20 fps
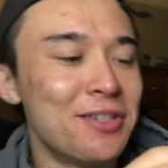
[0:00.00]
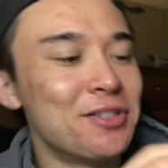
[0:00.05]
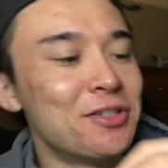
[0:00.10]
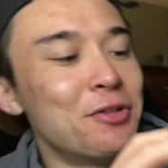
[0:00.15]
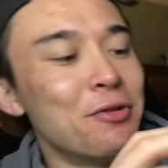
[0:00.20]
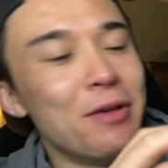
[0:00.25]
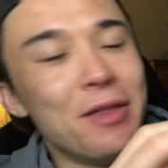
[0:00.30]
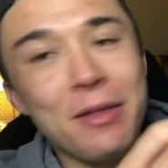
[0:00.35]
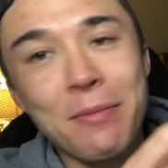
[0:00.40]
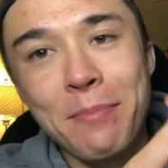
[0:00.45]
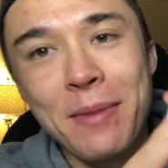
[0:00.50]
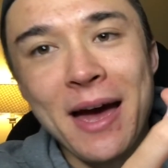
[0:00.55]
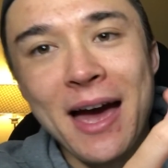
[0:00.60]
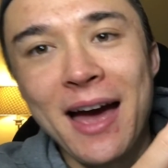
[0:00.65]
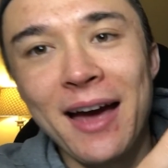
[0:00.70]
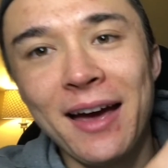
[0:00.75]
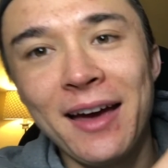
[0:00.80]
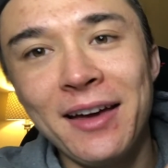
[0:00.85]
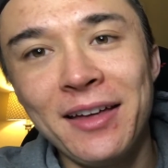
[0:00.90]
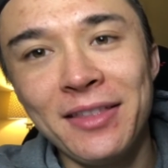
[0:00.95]
So in the
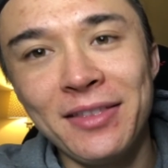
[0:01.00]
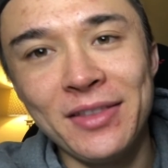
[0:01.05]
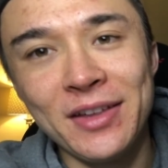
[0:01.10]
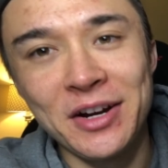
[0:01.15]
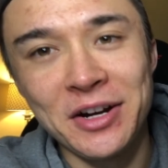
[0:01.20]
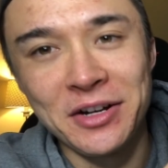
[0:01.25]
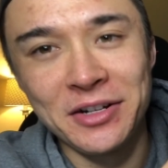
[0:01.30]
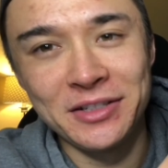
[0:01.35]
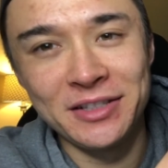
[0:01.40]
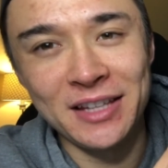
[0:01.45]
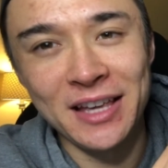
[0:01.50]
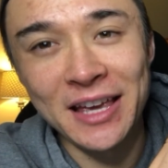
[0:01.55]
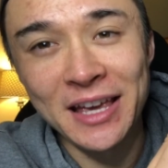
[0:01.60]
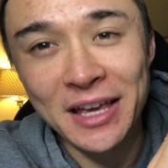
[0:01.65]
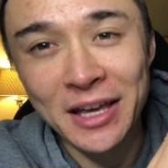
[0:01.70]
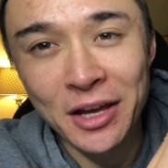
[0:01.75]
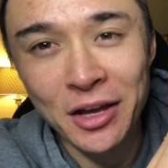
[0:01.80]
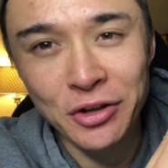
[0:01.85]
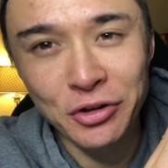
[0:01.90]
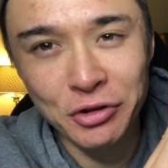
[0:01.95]
back, there is
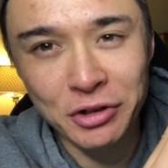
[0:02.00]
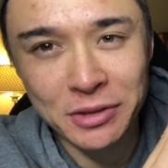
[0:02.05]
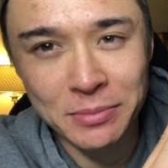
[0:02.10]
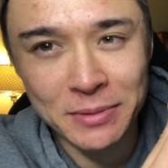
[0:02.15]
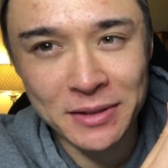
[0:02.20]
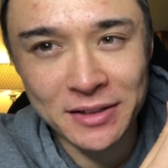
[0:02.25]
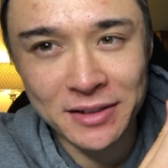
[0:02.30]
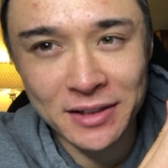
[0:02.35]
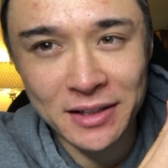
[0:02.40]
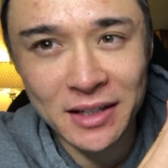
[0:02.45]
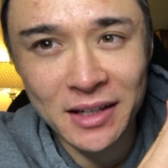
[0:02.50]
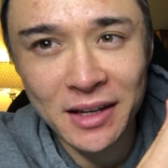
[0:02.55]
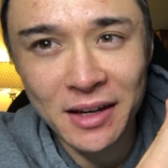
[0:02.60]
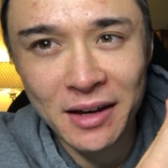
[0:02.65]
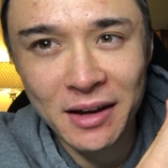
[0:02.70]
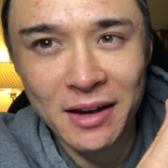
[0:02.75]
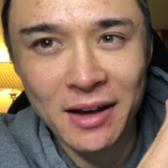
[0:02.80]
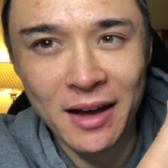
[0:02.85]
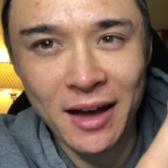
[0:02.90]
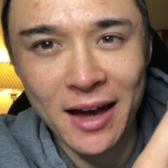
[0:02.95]
a USB-C
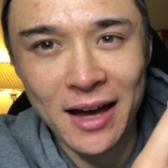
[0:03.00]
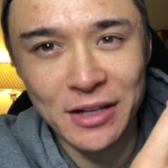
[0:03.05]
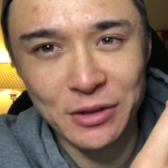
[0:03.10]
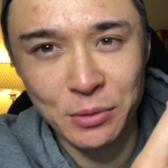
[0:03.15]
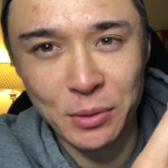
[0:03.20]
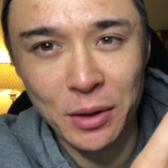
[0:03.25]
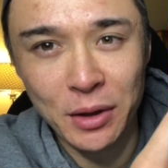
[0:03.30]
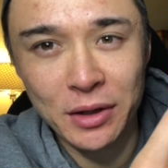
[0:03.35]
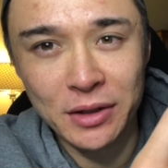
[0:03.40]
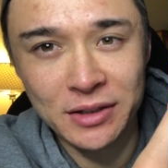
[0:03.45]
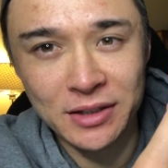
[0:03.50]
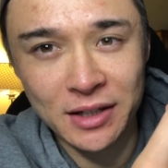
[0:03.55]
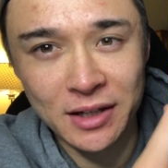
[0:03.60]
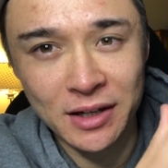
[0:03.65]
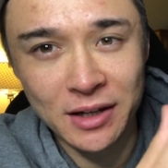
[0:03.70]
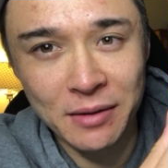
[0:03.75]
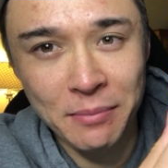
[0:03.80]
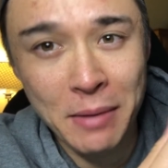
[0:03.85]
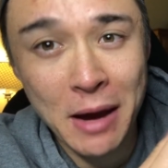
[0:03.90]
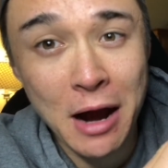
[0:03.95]
as well as
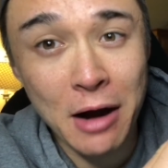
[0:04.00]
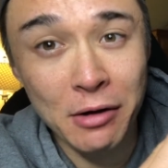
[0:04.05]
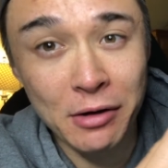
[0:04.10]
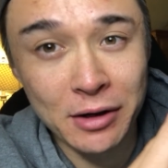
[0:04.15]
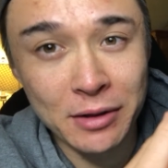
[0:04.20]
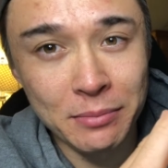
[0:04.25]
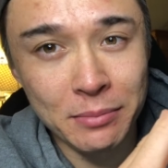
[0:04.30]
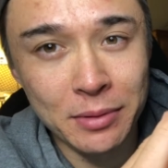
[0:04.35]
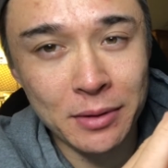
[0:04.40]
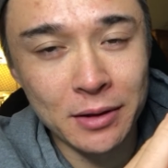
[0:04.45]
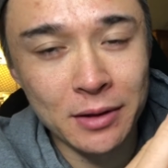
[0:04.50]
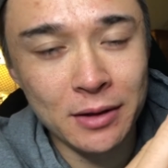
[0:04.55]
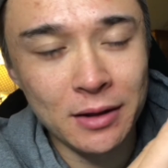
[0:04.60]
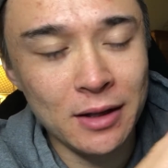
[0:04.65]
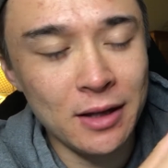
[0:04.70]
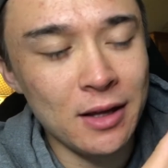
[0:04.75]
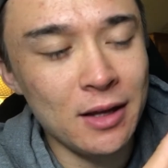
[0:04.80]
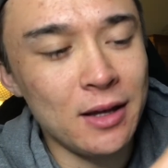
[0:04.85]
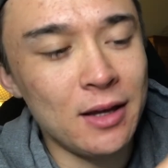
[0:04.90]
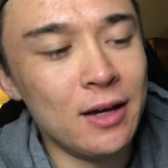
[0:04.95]
a power input.
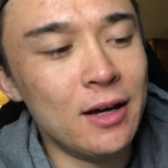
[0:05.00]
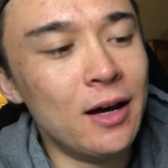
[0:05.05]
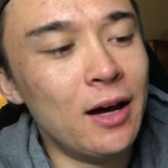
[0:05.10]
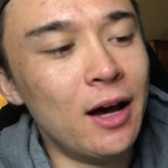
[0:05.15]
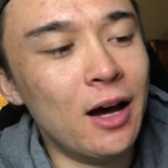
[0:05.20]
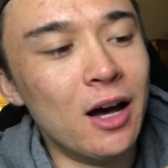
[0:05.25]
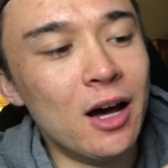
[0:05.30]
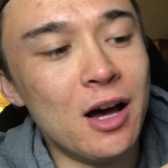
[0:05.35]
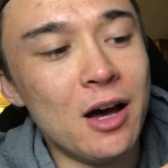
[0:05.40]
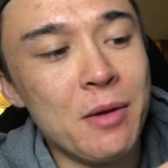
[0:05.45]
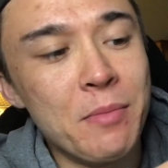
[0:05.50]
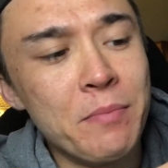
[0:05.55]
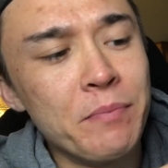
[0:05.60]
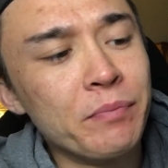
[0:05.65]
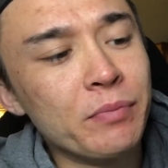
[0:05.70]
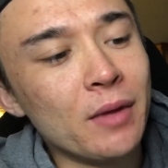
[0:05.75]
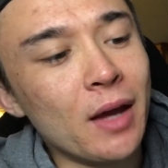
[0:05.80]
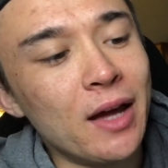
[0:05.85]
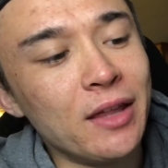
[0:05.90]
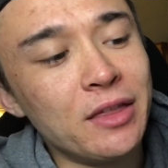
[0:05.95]

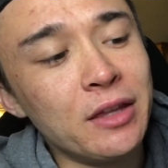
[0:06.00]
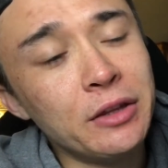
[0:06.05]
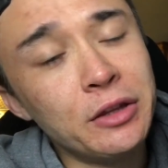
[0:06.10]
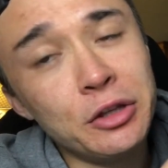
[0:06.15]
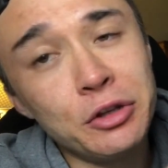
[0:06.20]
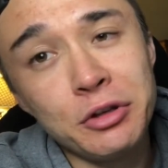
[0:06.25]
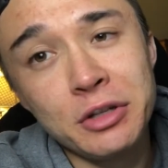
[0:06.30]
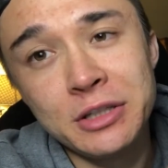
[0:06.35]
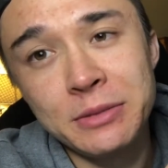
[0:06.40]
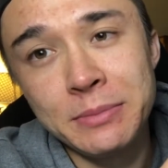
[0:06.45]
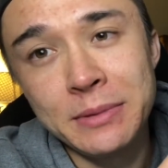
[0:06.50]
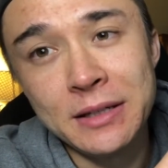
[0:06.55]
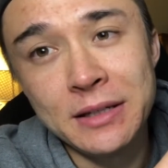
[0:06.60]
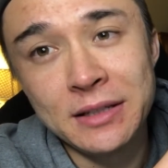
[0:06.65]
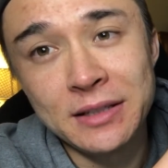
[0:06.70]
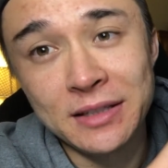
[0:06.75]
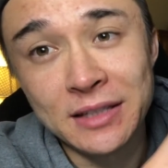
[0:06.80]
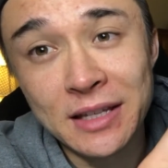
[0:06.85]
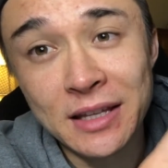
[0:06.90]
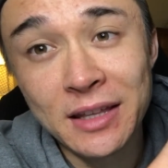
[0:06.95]
I think the
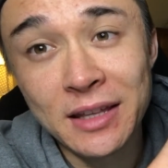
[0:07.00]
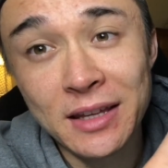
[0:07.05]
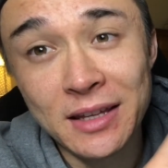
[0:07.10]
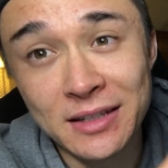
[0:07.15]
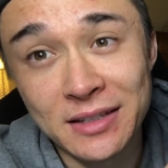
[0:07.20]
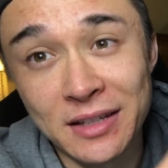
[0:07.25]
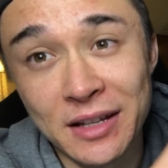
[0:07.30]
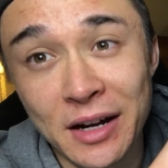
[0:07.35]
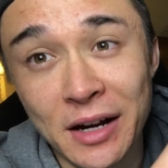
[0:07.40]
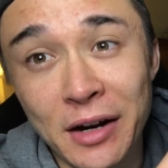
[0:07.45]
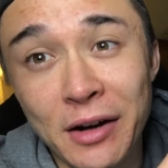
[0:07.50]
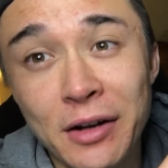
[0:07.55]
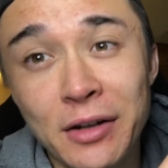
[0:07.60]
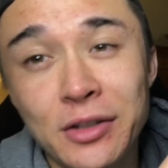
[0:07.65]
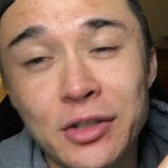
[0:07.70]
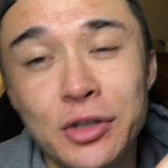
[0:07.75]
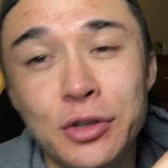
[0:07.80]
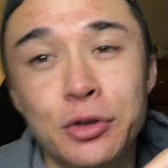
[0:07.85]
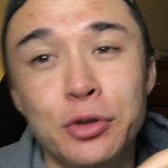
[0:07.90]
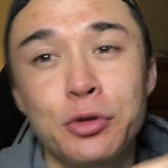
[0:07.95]
USB-C is there
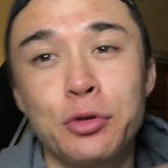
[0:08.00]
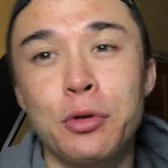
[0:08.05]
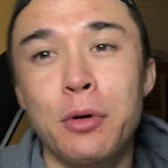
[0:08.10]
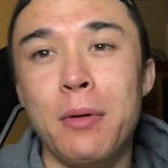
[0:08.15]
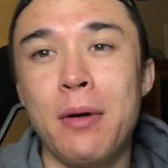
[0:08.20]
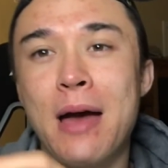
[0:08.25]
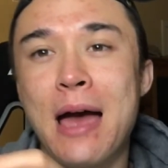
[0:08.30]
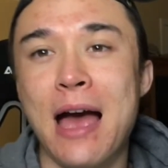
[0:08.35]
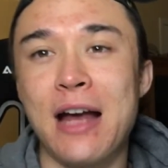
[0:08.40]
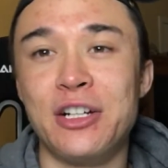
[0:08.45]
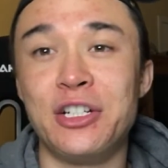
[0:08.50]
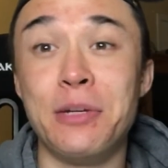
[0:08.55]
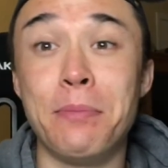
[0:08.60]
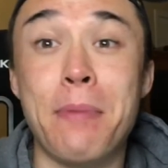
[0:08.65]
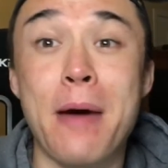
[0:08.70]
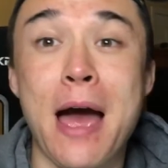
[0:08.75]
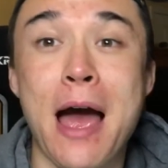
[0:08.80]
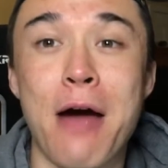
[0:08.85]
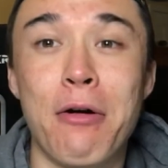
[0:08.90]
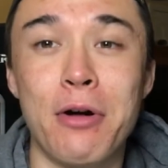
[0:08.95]
to actually
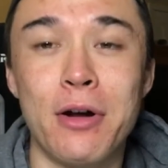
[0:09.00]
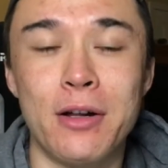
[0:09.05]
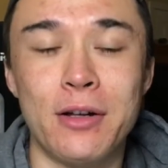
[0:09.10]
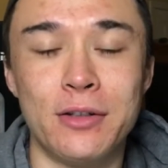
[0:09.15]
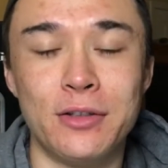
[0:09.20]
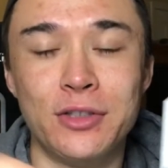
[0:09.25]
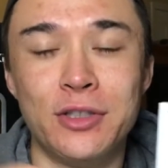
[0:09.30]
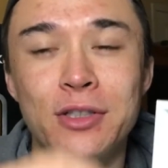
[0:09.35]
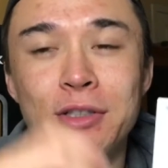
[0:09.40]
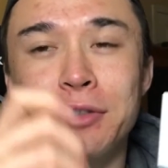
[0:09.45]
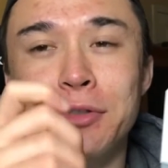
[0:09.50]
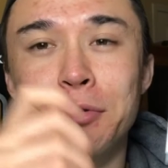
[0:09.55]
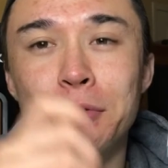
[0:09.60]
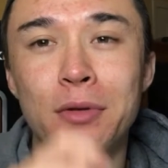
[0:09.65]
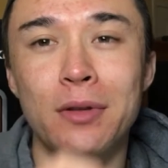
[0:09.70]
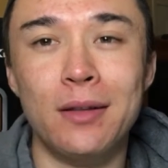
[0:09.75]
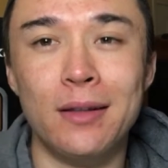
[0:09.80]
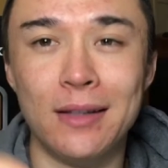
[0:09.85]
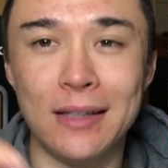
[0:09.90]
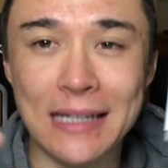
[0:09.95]

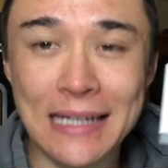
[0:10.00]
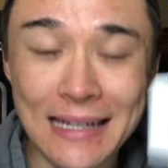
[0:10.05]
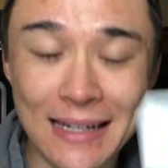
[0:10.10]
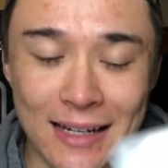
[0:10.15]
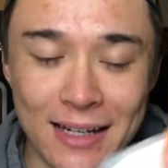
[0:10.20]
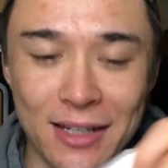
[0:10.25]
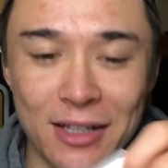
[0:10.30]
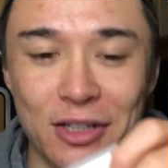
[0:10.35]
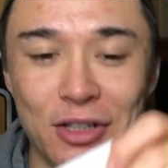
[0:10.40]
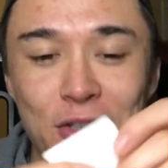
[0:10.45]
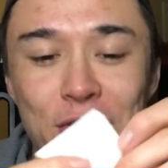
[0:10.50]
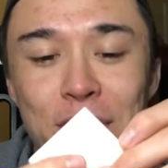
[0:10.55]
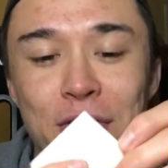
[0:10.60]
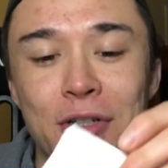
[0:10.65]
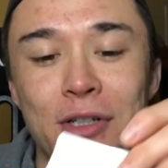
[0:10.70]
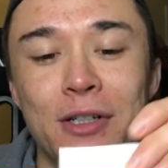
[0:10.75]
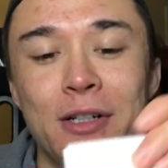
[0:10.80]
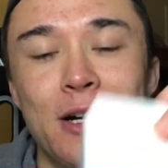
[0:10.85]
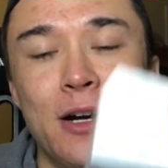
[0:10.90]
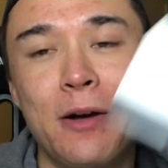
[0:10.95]
link your